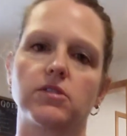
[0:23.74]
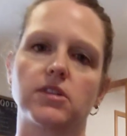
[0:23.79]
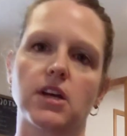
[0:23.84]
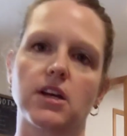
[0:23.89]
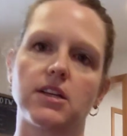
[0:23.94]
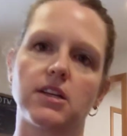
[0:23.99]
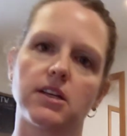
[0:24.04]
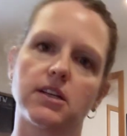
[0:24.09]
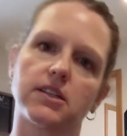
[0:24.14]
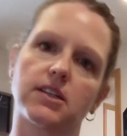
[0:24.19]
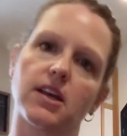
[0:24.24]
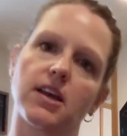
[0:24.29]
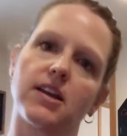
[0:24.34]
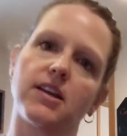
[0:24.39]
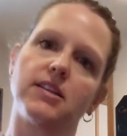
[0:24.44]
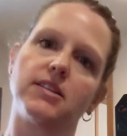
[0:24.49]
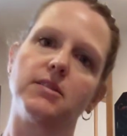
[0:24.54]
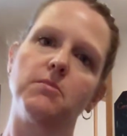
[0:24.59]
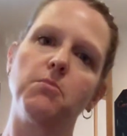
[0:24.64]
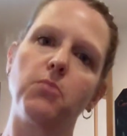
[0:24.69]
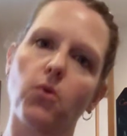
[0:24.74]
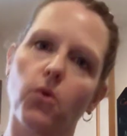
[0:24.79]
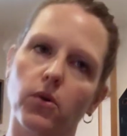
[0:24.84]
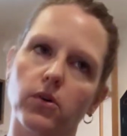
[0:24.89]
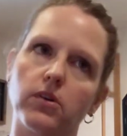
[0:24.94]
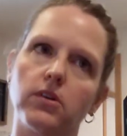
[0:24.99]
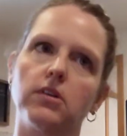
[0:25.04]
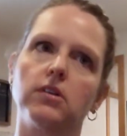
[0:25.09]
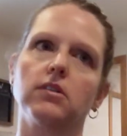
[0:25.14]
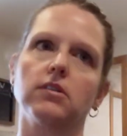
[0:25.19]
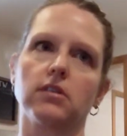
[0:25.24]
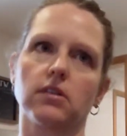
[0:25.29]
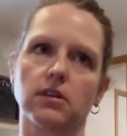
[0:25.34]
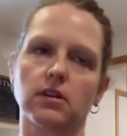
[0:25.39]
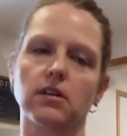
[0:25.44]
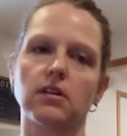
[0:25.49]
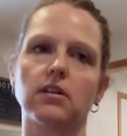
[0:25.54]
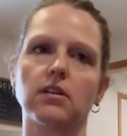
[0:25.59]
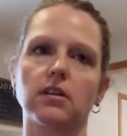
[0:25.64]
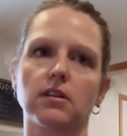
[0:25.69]
ideas, and it's important
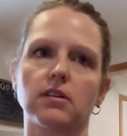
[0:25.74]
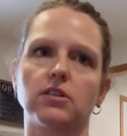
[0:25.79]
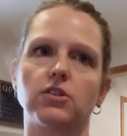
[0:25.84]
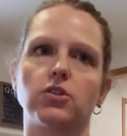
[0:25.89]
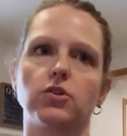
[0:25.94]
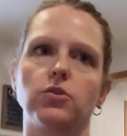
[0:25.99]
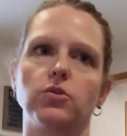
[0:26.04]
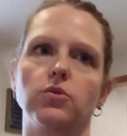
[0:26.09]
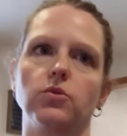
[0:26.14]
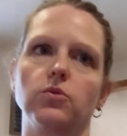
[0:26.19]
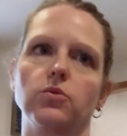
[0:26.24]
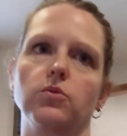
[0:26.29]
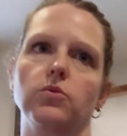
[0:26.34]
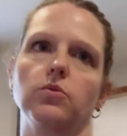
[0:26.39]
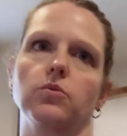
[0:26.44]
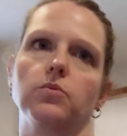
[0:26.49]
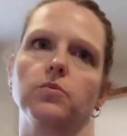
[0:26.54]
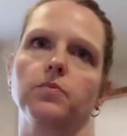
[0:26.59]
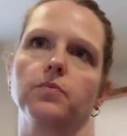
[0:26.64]
to